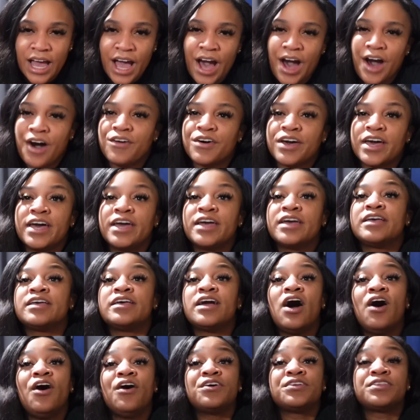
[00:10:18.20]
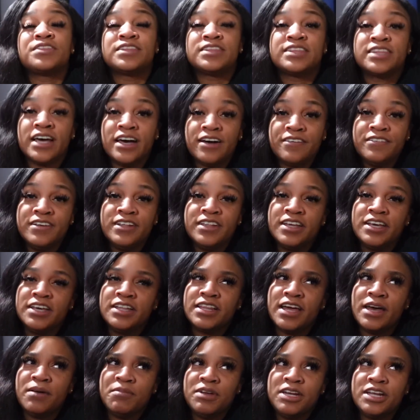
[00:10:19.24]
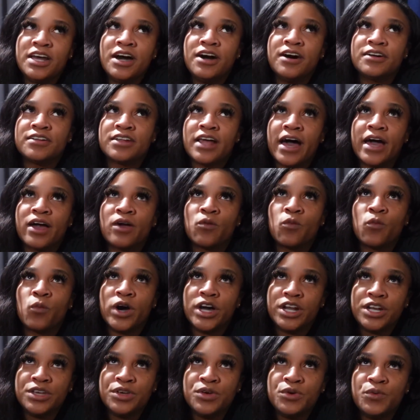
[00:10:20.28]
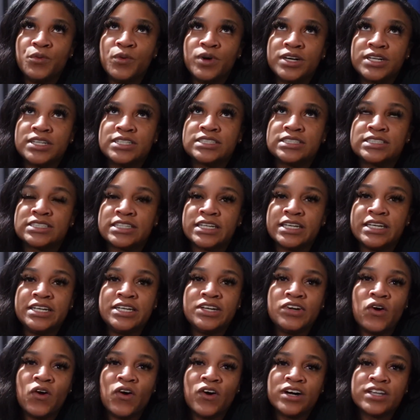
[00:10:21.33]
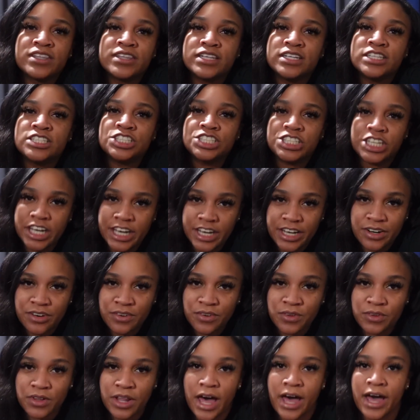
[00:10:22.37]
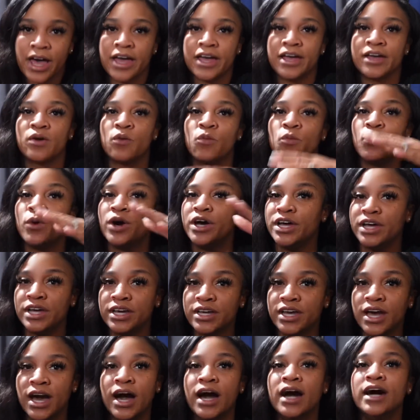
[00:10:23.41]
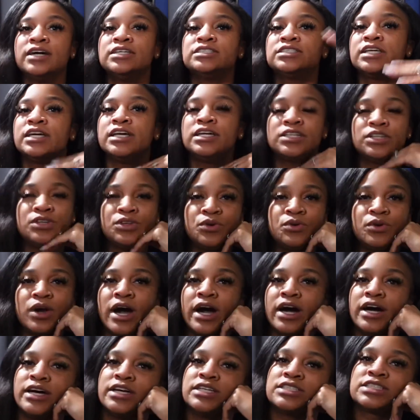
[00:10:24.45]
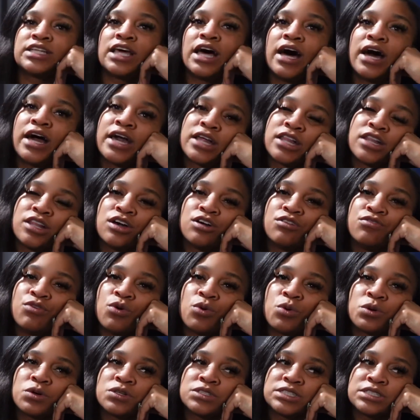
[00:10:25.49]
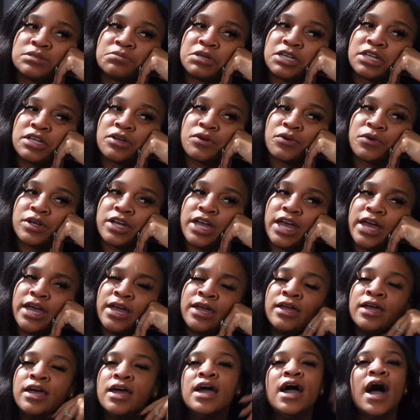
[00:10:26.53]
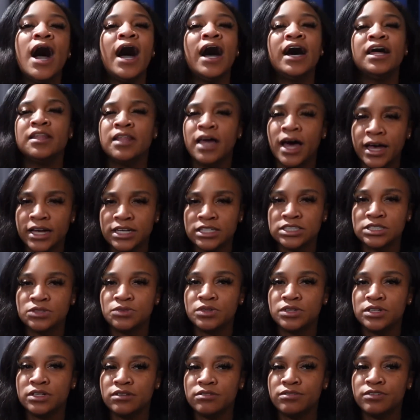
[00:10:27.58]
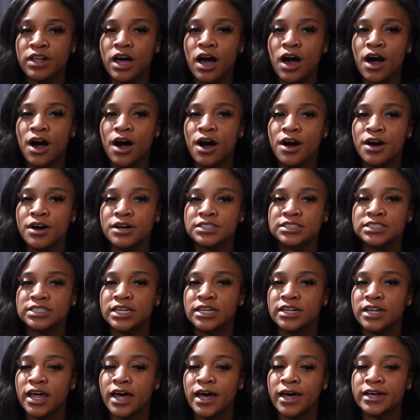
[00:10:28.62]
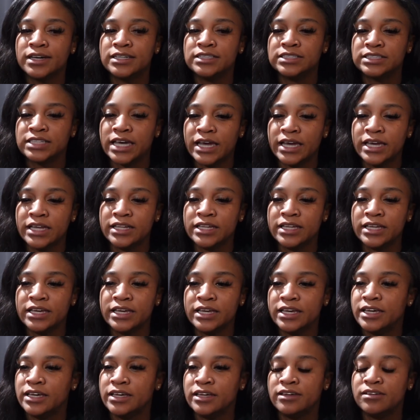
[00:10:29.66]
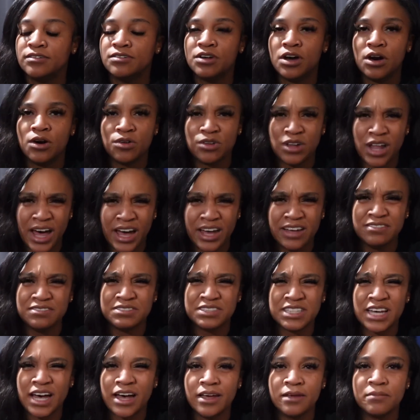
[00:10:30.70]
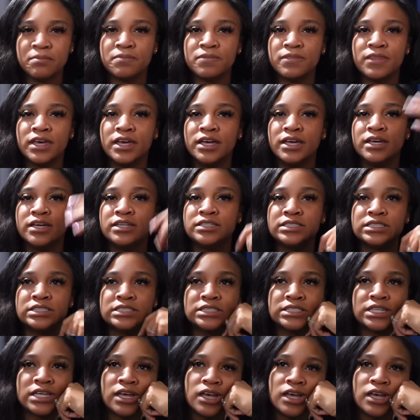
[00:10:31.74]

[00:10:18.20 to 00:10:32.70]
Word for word: okay oh definitely let me know like what do you want to see on the channel like what content do you guys like look forward to me to create i like doing the vlogs and like daily you know life type things